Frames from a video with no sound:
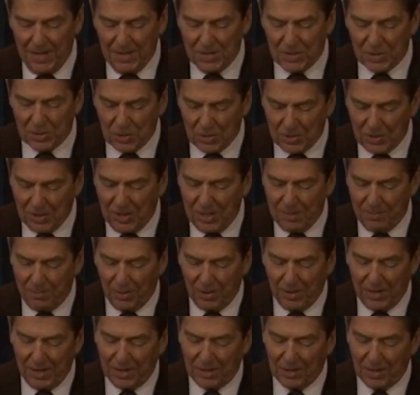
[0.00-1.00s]
Certainly
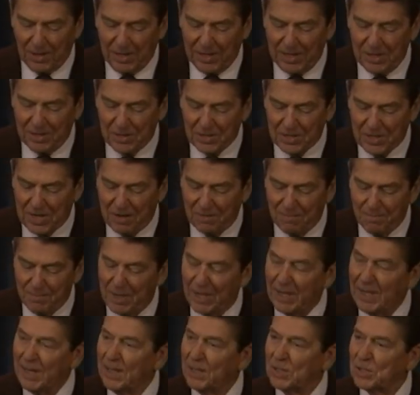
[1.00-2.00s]
political leaders have
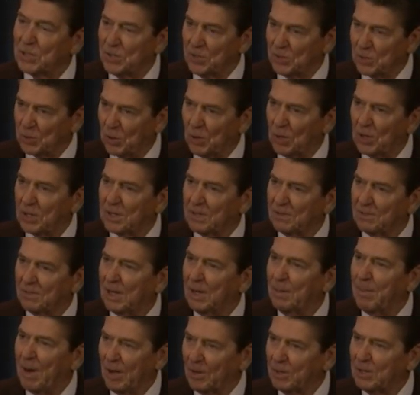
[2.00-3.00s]
meetings and talk
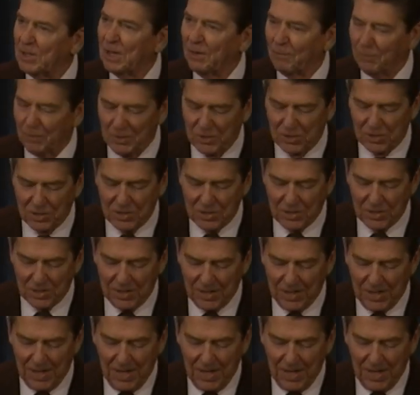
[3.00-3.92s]
about differences,